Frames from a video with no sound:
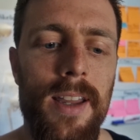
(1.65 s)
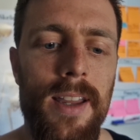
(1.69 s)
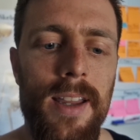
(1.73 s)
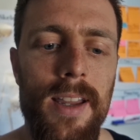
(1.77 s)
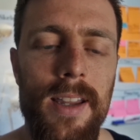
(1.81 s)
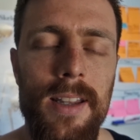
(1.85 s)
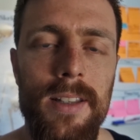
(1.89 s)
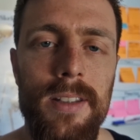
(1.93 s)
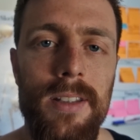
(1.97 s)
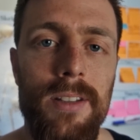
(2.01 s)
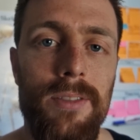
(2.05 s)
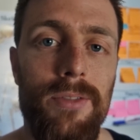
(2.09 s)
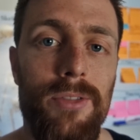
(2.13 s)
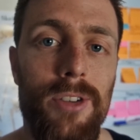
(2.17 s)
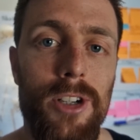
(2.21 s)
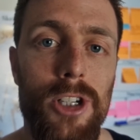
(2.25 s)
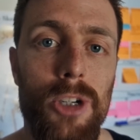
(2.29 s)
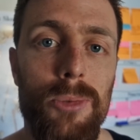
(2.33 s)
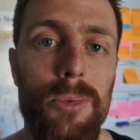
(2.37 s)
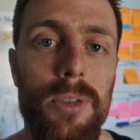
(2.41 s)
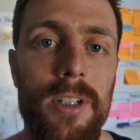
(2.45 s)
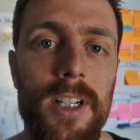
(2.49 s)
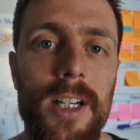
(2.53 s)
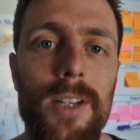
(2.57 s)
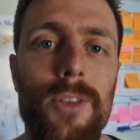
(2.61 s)
a
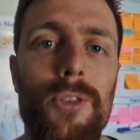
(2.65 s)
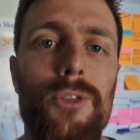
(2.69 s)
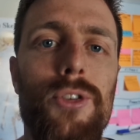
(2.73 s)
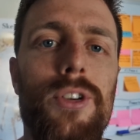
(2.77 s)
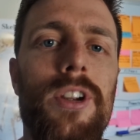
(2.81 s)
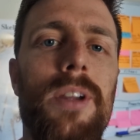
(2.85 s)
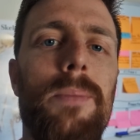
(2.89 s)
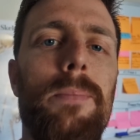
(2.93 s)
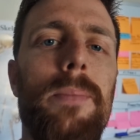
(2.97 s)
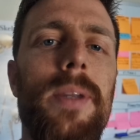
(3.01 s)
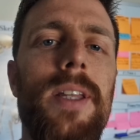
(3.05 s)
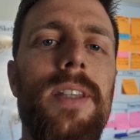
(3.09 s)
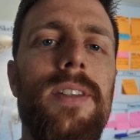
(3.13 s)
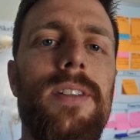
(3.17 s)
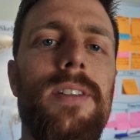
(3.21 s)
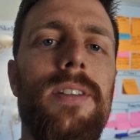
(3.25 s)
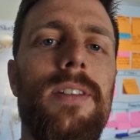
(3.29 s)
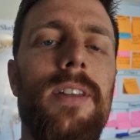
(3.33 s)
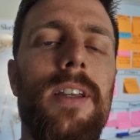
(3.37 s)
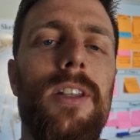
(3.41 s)
developed country means